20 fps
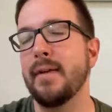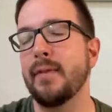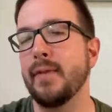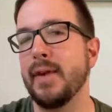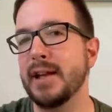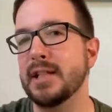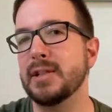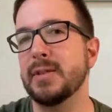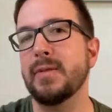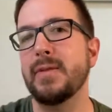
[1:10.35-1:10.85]

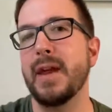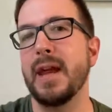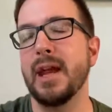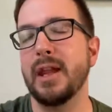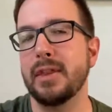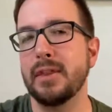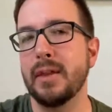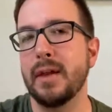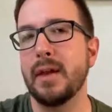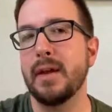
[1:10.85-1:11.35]
fresh
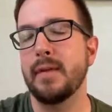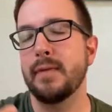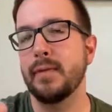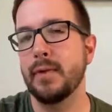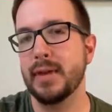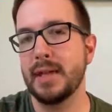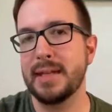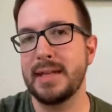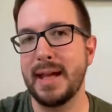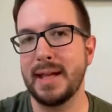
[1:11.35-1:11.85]
faith
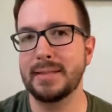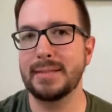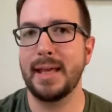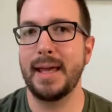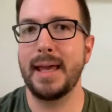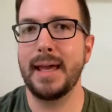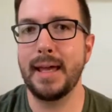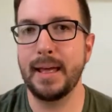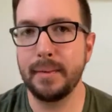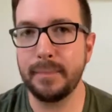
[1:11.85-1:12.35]
for the days
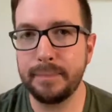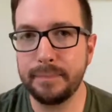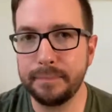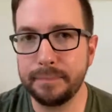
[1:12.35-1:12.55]
ahead.